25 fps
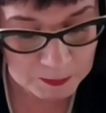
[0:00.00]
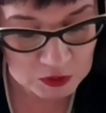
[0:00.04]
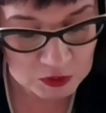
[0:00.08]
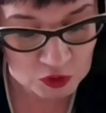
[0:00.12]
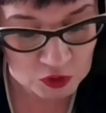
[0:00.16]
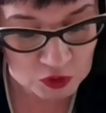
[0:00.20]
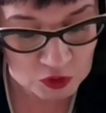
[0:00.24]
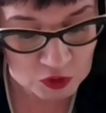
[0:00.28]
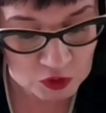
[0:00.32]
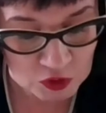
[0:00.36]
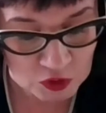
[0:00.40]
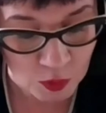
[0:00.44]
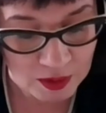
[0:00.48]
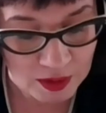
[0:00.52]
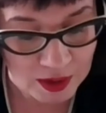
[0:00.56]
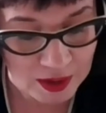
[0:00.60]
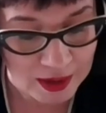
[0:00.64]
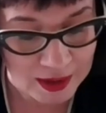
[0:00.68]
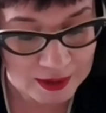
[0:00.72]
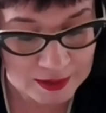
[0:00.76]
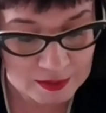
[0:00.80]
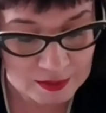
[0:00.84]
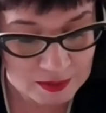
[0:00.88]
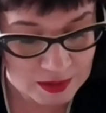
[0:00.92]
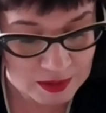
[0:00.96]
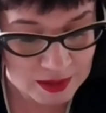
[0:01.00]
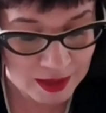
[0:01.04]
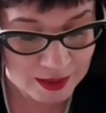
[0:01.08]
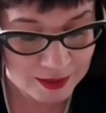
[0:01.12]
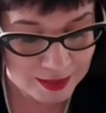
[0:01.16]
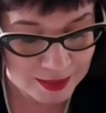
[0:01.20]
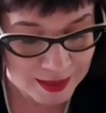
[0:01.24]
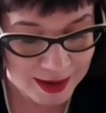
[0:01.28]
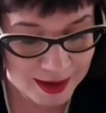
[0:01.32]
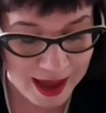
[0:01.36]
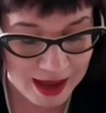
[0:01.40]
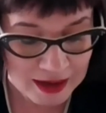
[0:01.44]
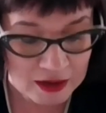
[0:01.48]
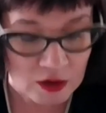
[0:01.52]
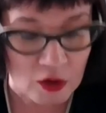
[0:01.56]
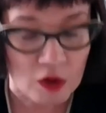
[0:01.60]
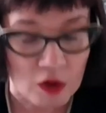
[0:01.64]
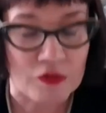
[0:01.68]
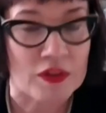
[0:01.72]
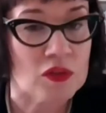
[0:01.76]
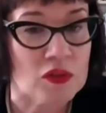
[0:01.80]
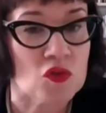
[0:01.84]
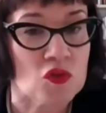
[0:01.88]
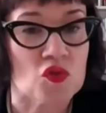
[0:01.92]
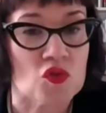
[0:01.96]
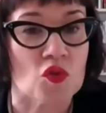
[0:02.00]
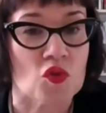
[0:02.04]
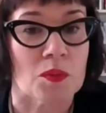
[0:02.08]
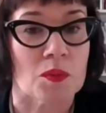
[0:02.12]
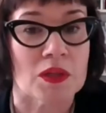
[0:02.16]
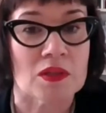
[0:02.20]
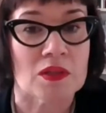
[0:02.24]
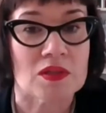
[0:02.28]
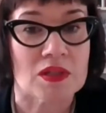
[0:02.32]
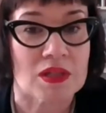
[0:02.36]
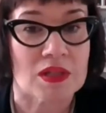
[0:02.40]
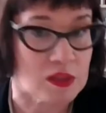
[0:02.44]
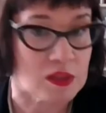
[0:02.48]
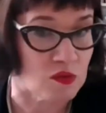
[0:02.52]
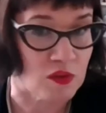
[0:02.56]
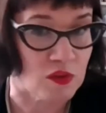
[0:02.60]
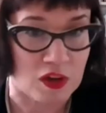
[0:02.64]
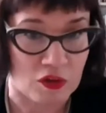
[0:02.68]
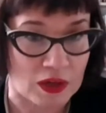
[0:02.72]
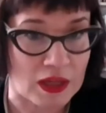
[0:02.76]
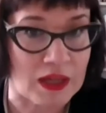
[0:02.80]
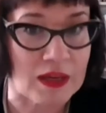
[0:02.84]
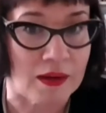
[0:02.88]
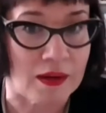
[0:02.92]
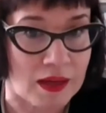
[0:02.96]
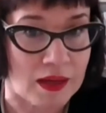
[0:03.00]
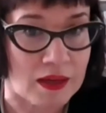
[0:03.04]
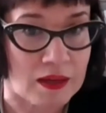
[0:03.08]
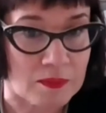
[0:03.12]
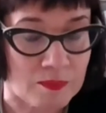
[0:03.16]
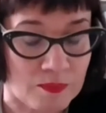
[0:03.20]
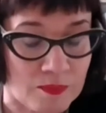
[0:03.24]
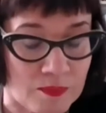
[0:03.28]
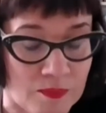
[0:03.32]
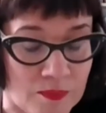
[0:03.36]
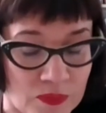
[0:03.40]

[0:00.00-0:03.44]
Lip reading: So the lack of instruments is very clear.